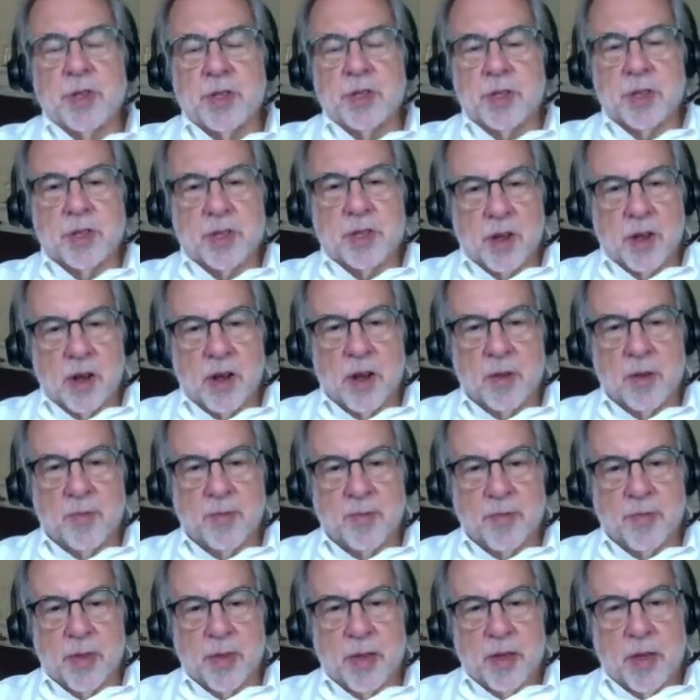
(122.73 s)
the time,
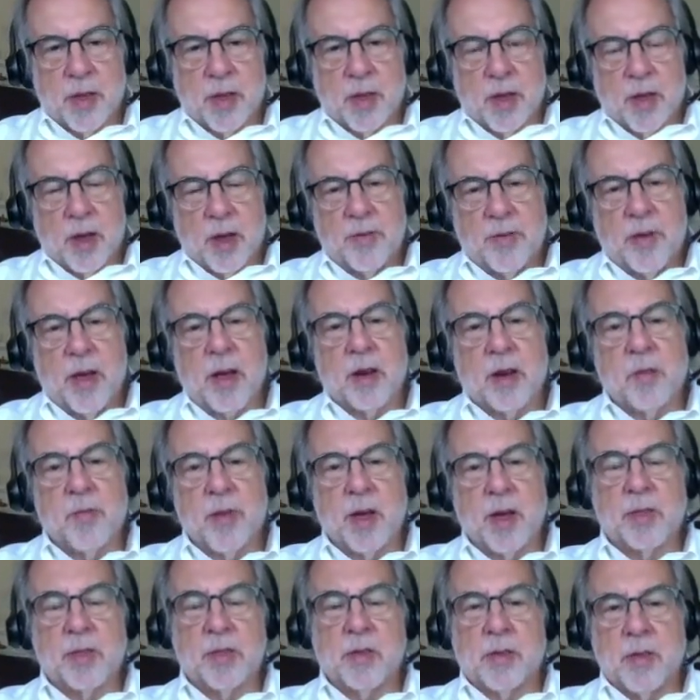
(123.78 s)
of how to
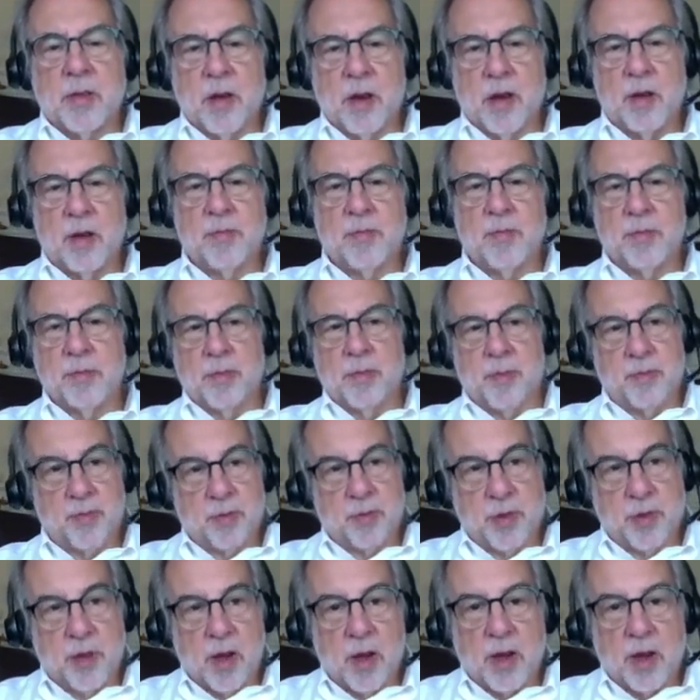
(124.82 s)
make the time
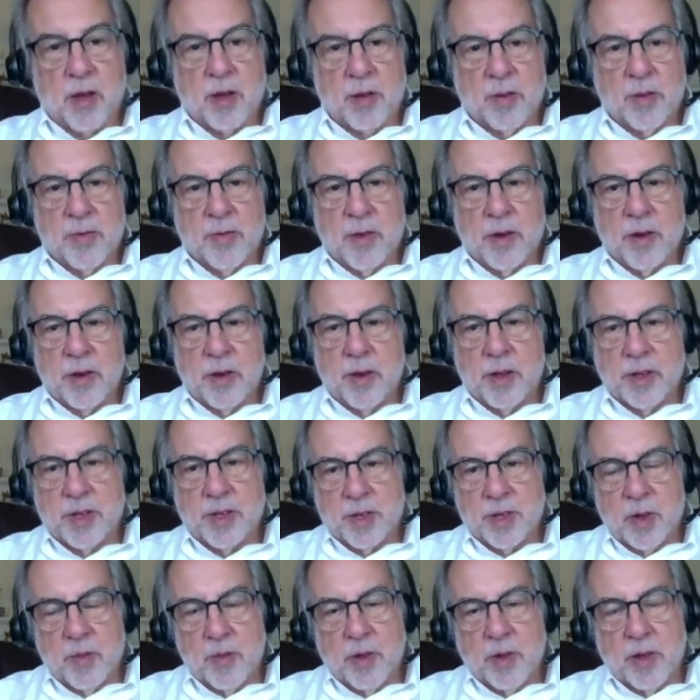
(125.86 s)
productive and
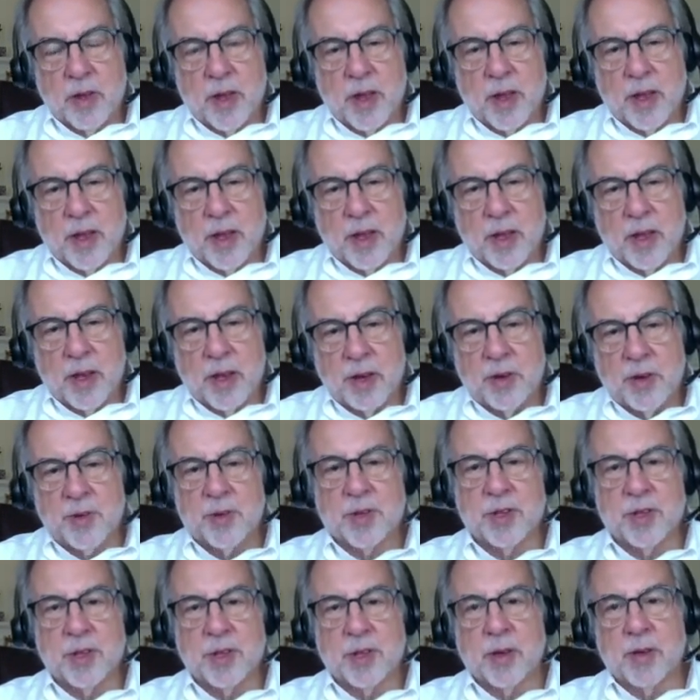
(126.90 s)
stimulating and
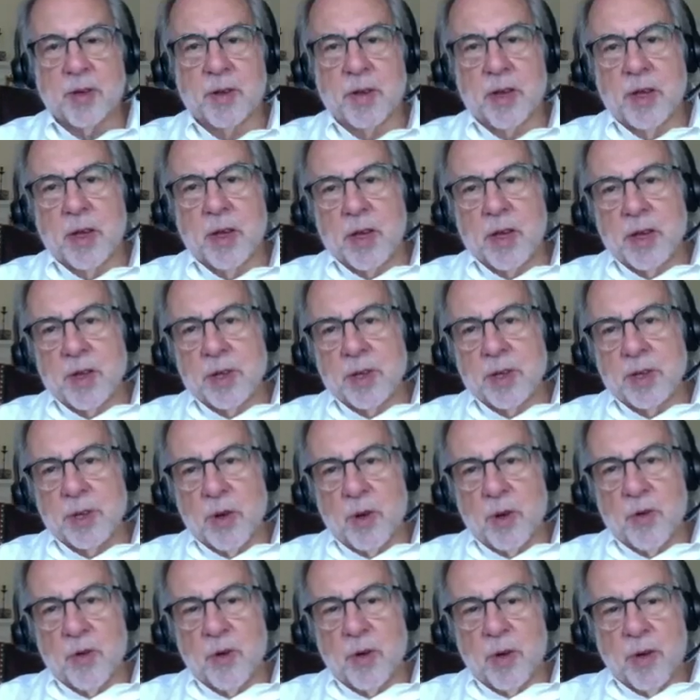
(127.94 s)
interesting.
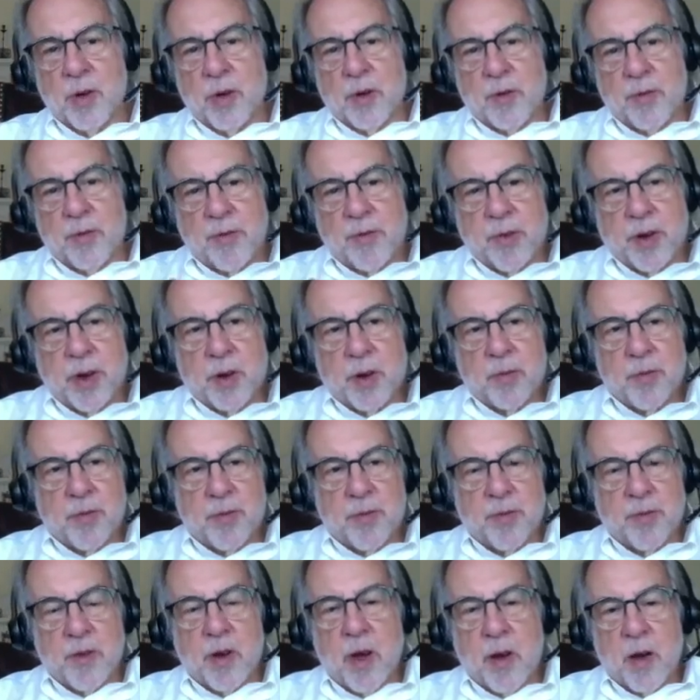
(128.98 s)
So freedom
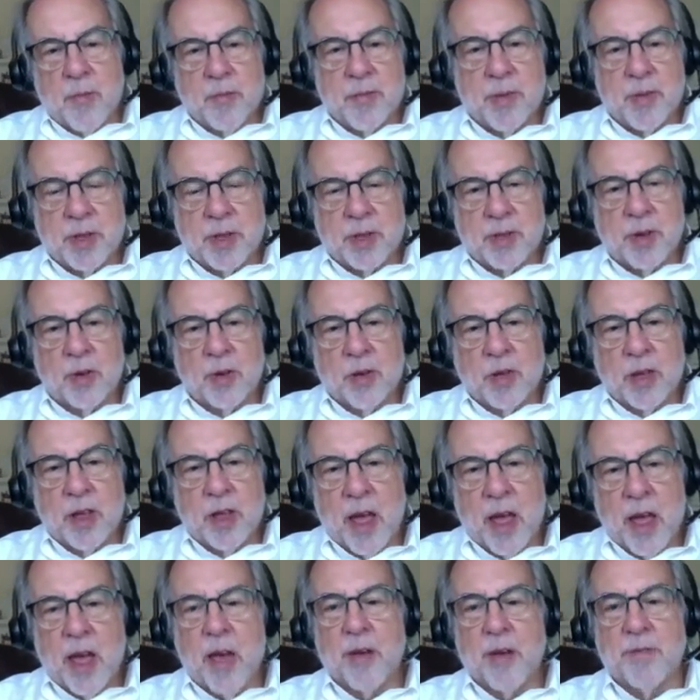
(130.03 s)
from is
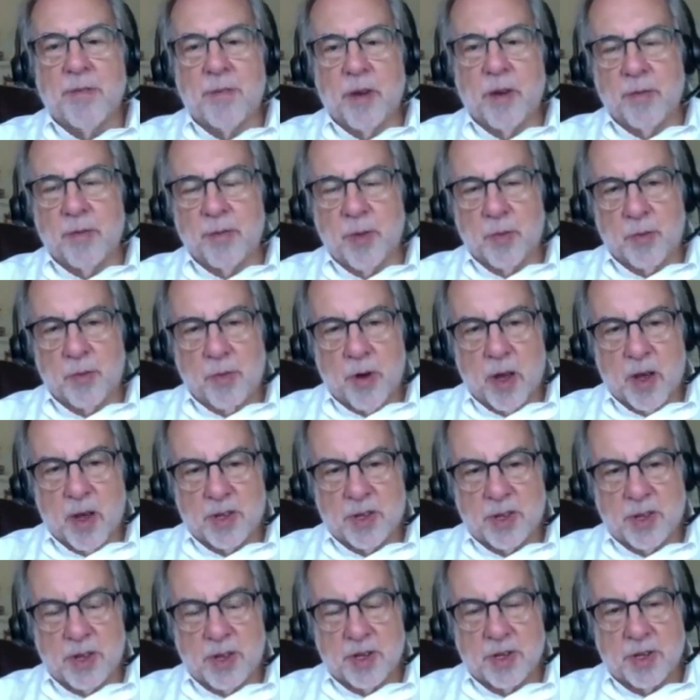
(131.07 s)
only half of the
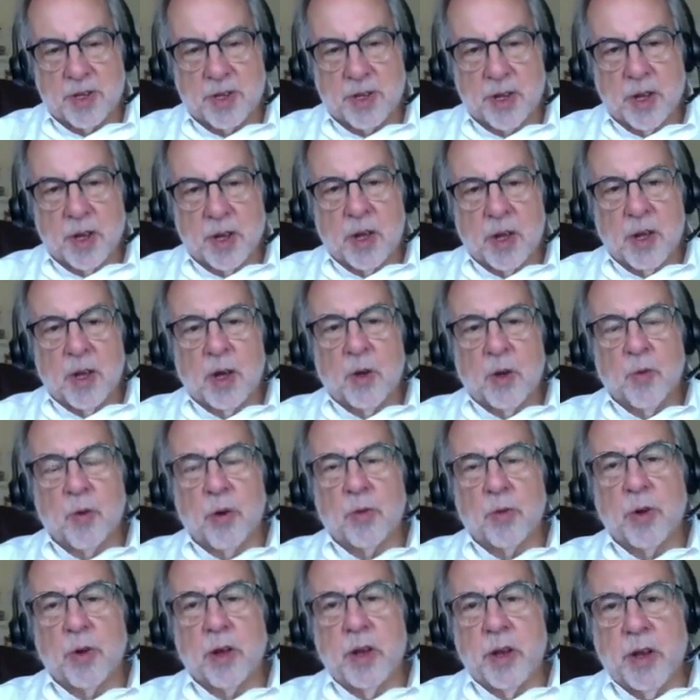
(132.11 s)
process.
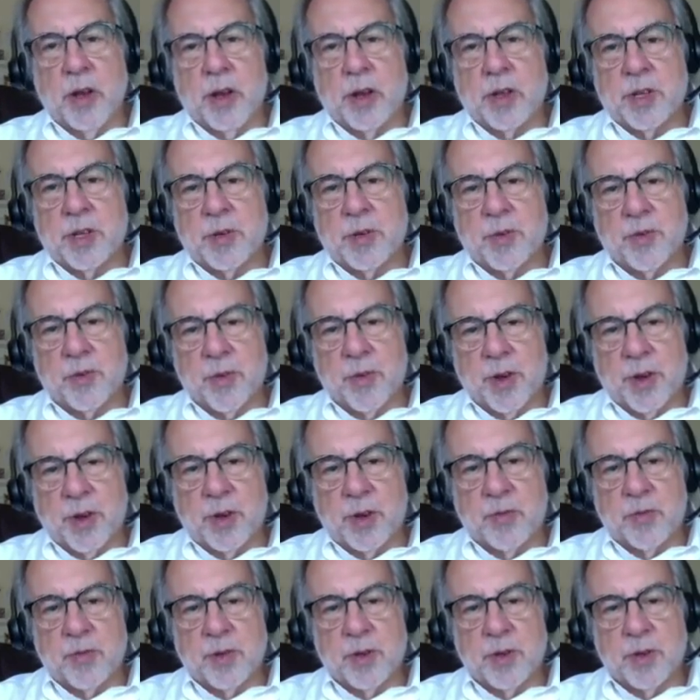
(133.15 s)
What we need is
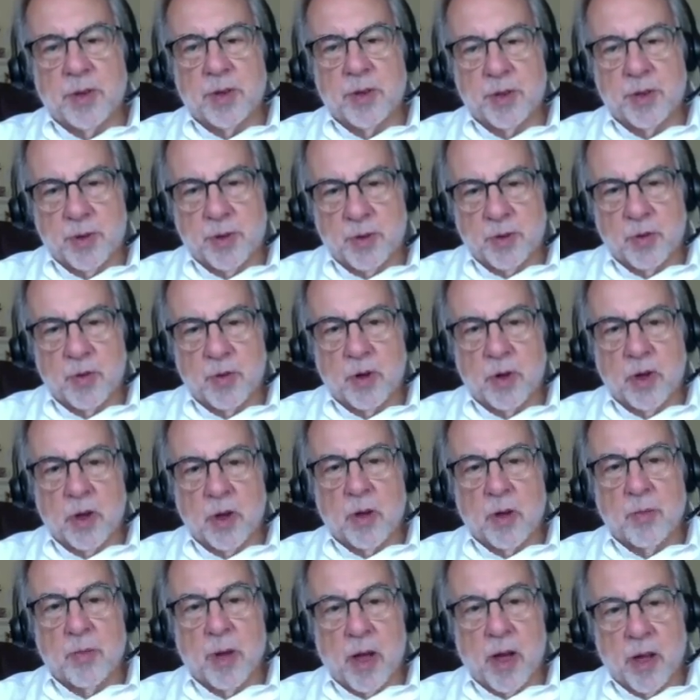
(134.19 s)
freedom to,
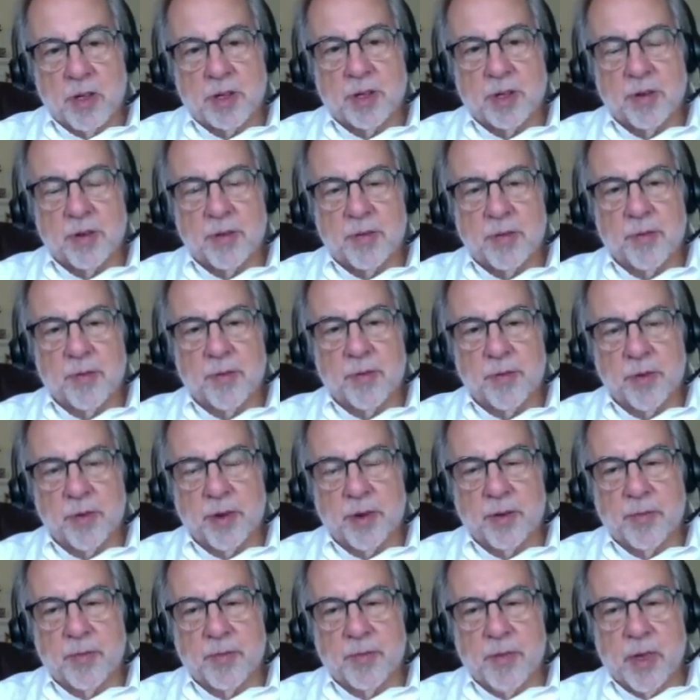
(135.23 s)
positive freedom.